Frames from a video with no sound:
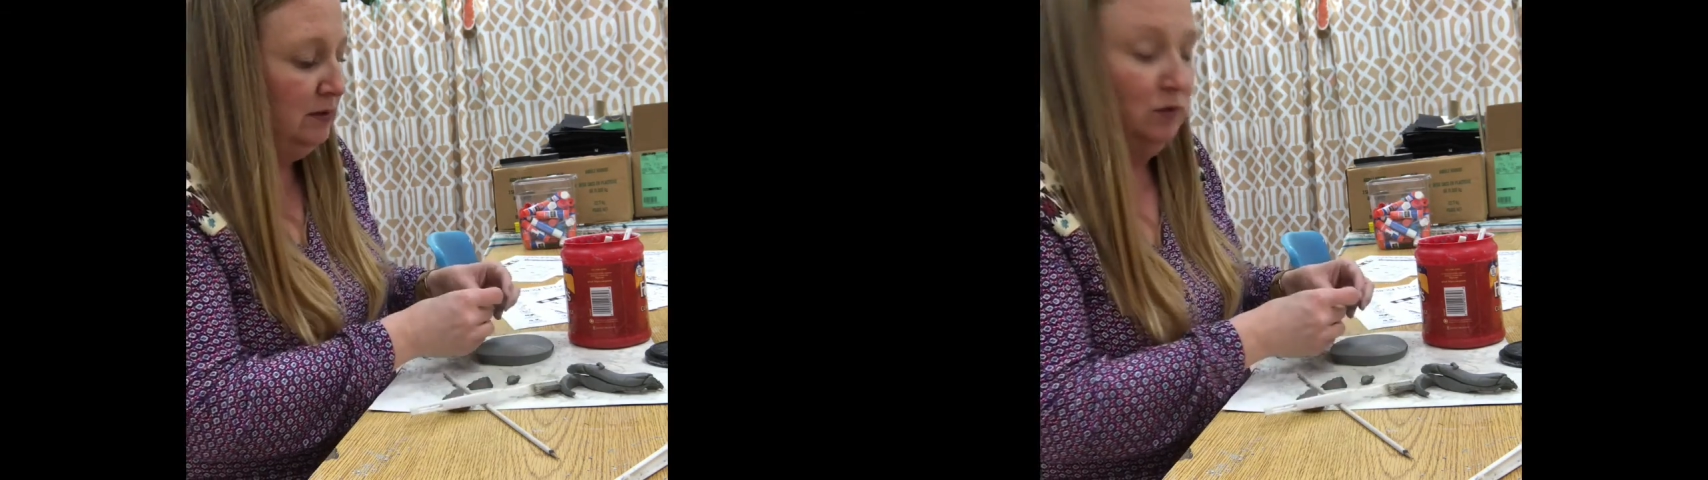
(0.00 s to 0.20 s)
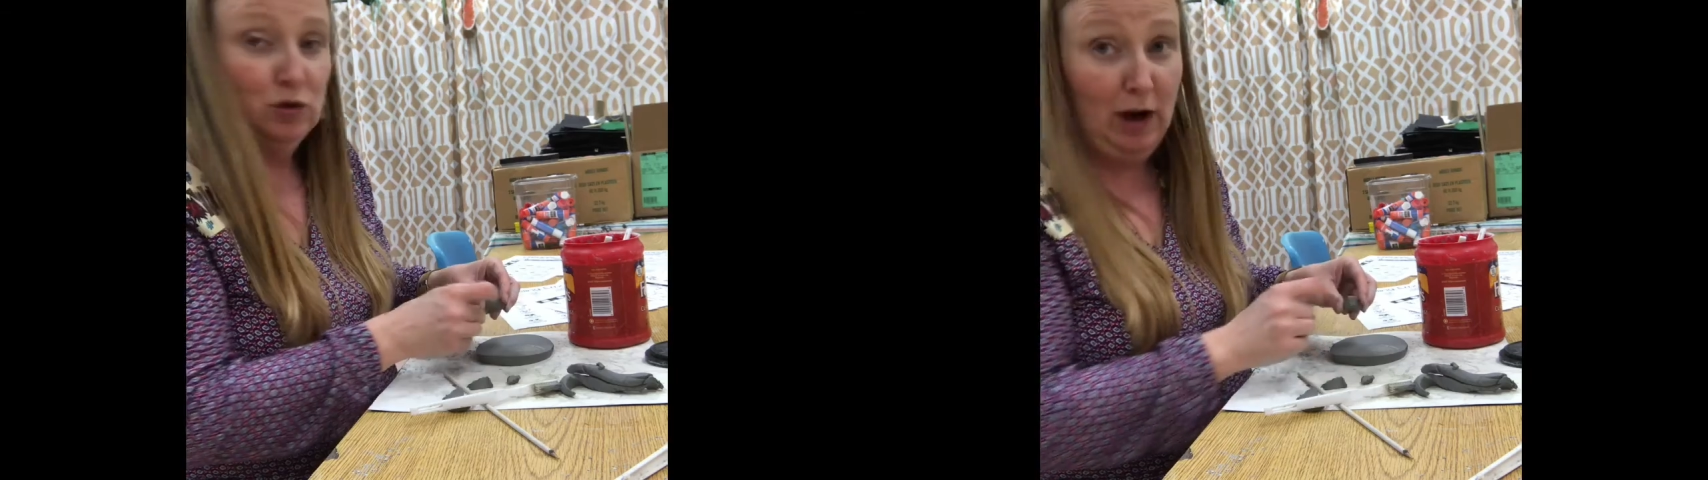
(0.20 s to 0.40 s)

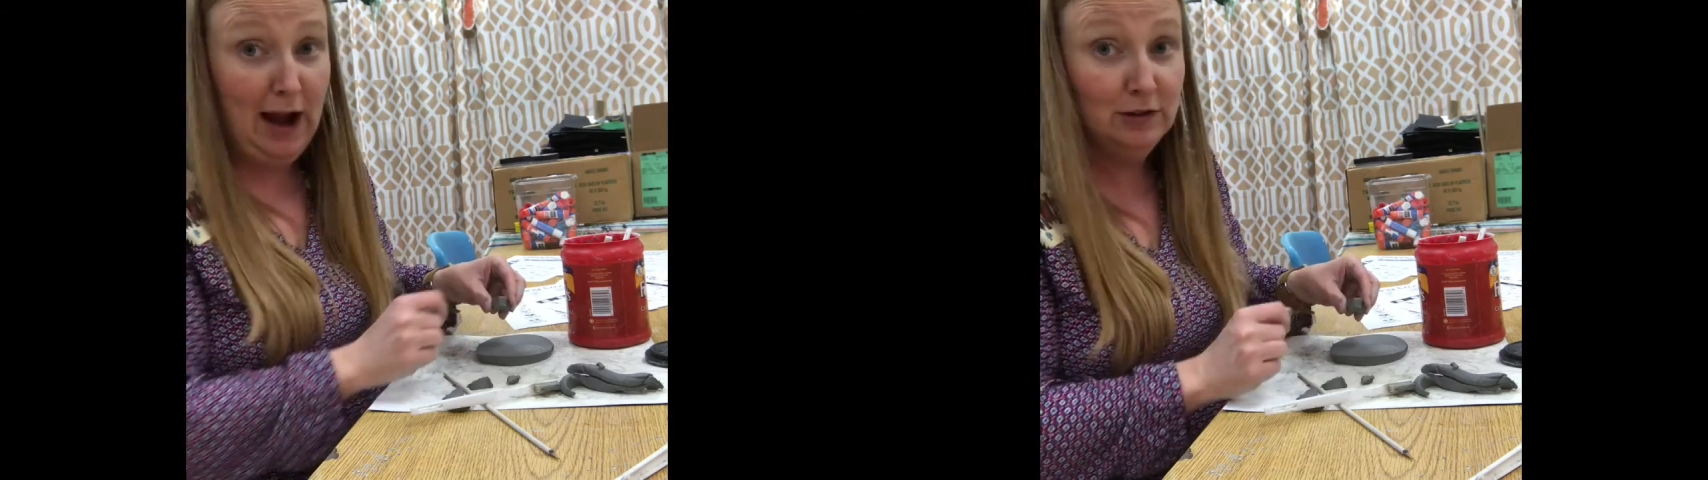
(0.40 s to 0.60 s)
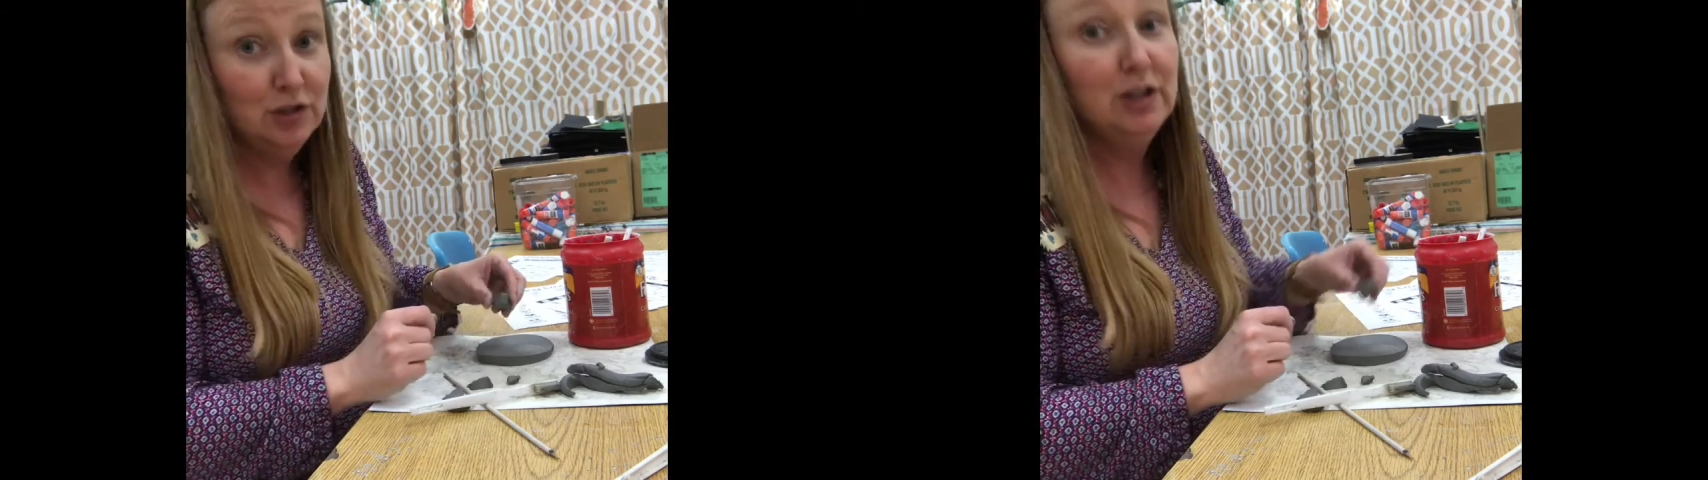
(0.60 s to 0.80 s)
So
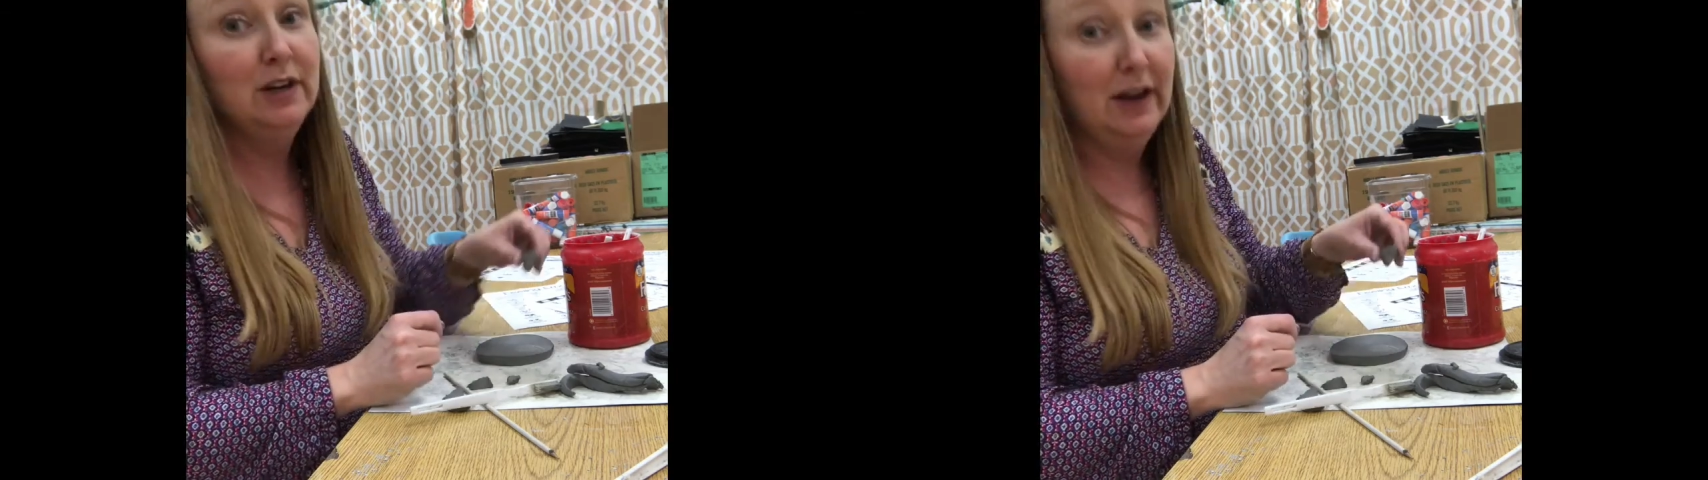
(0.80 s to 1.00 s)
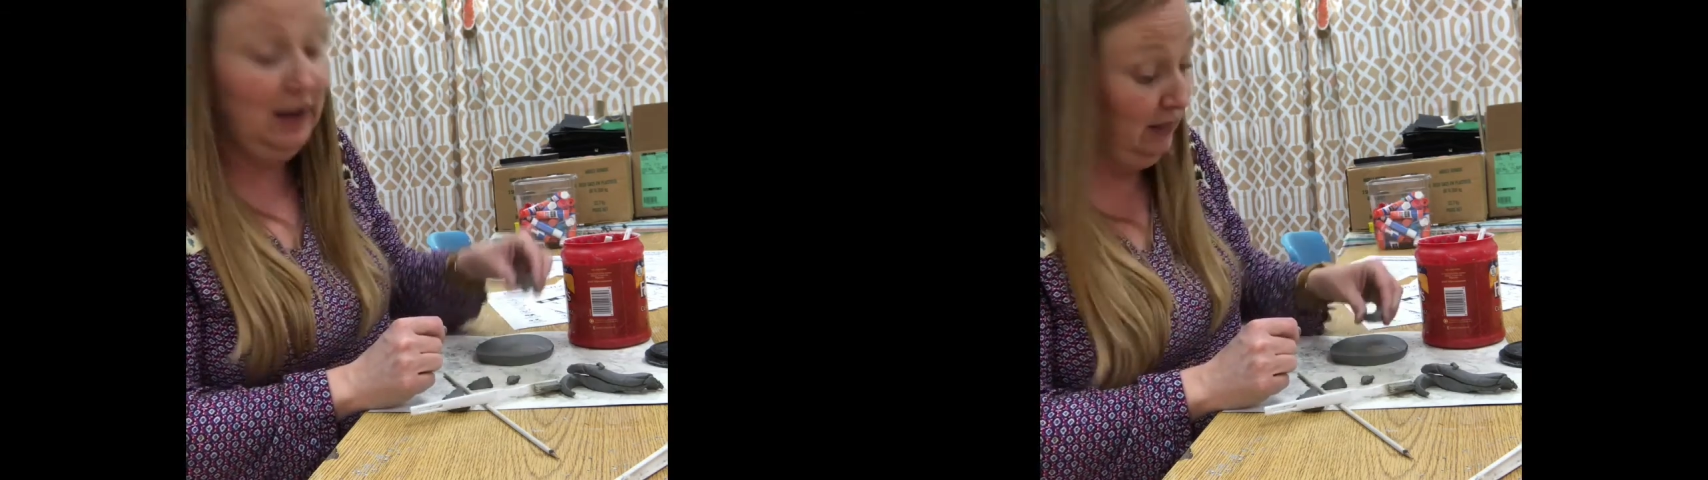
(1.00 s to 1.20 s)
scratch
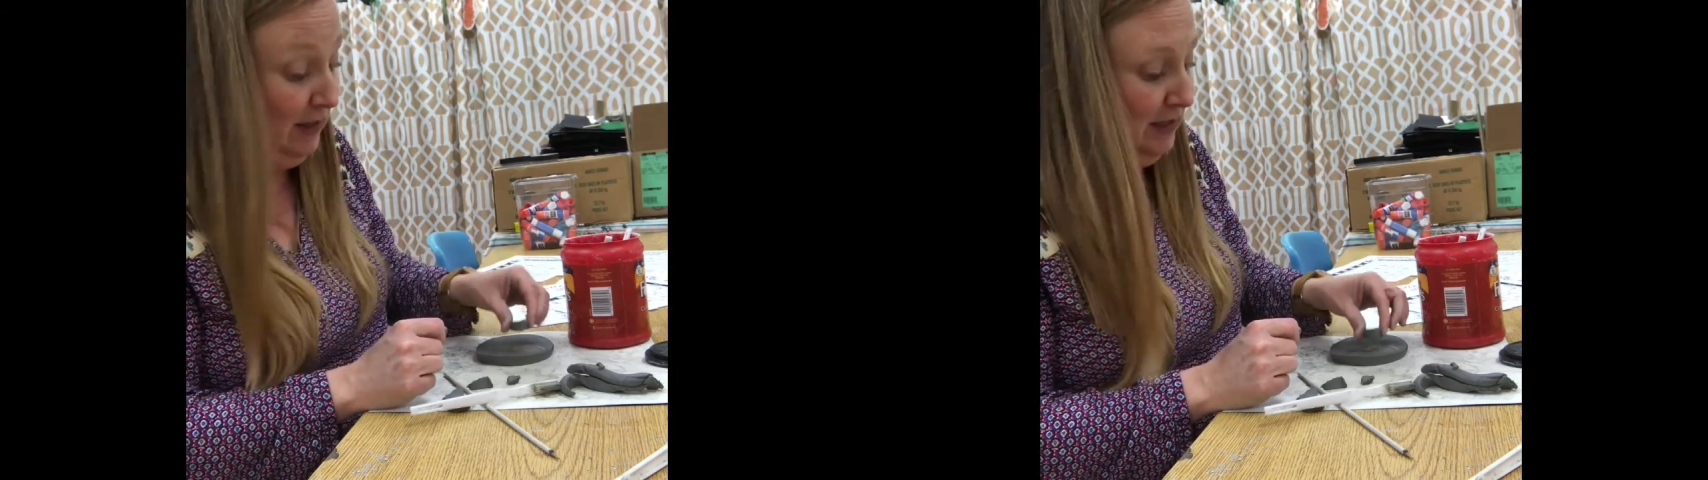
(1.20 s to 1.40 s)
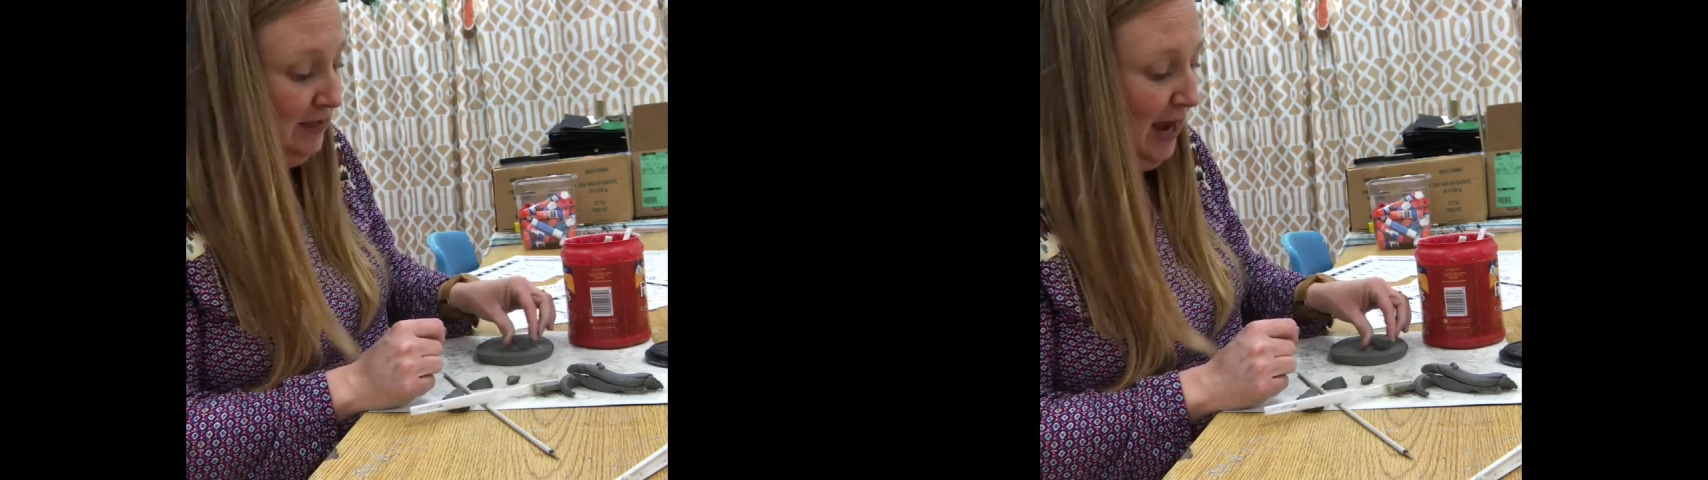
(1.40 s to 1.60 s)
and
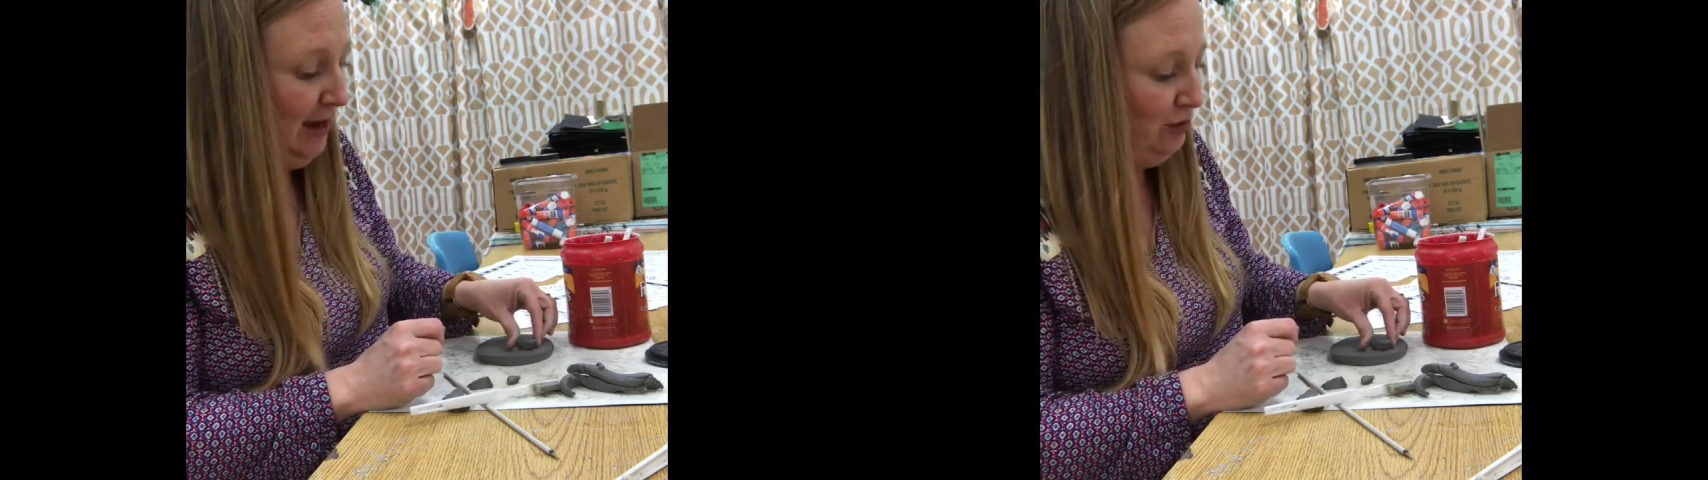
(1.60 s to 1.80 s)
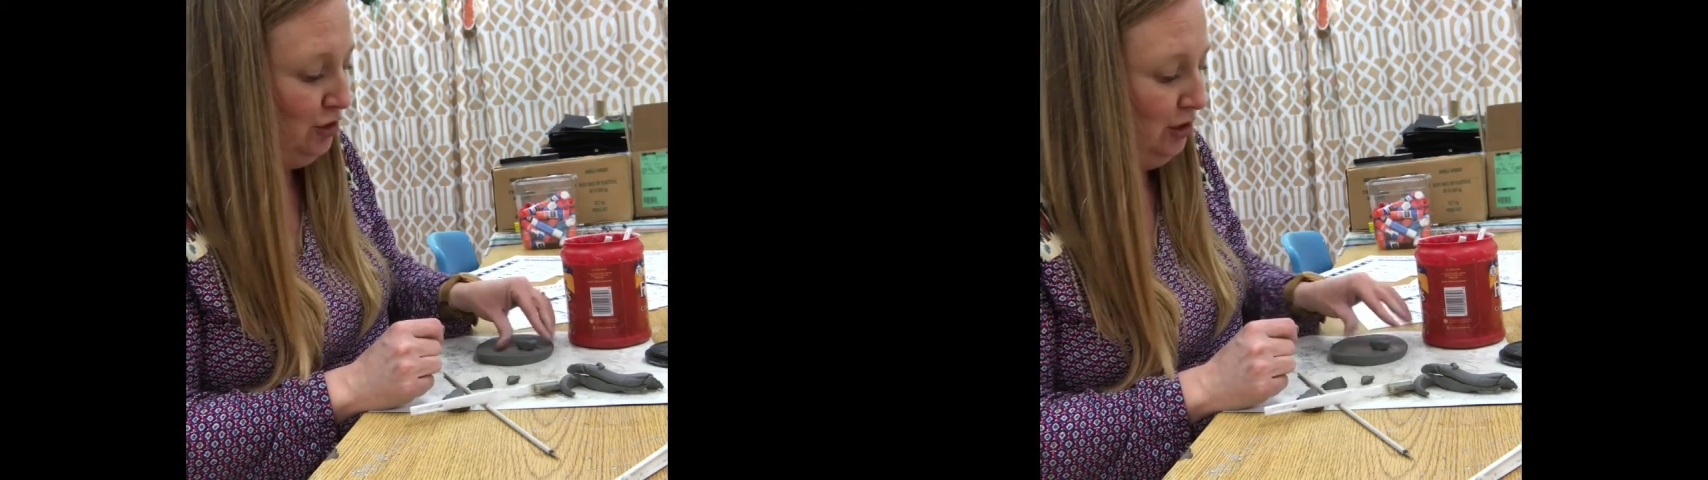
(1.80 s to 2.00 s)
then
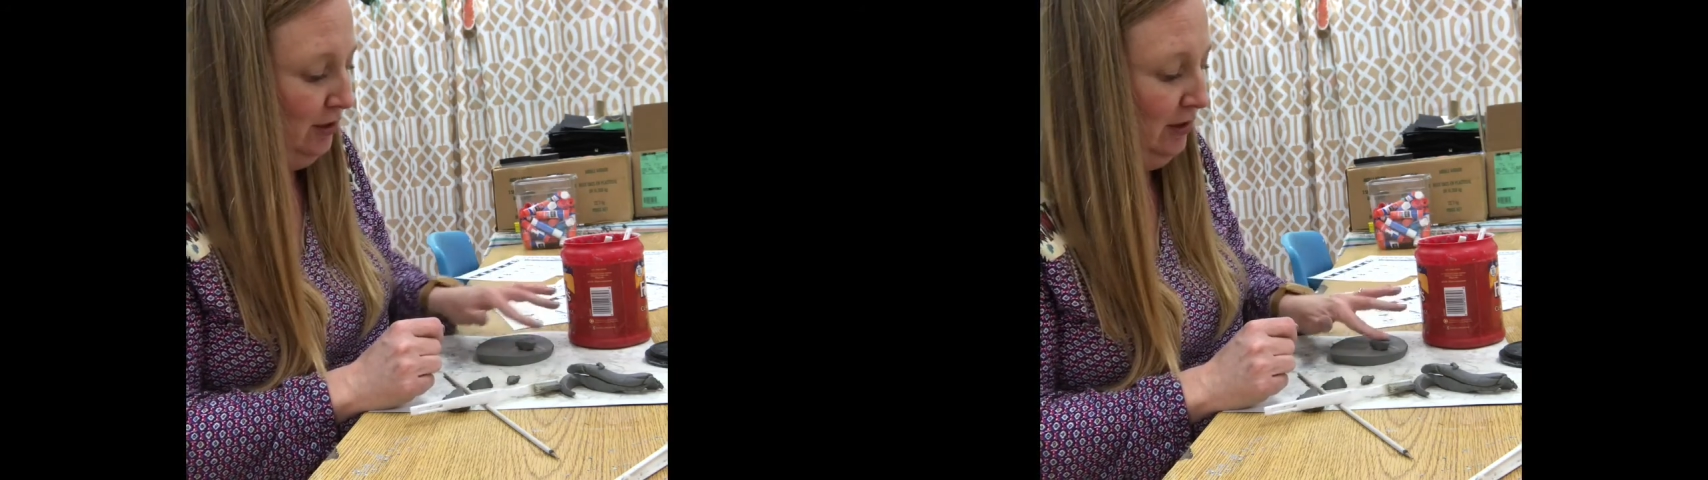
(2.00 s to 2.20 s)
attach.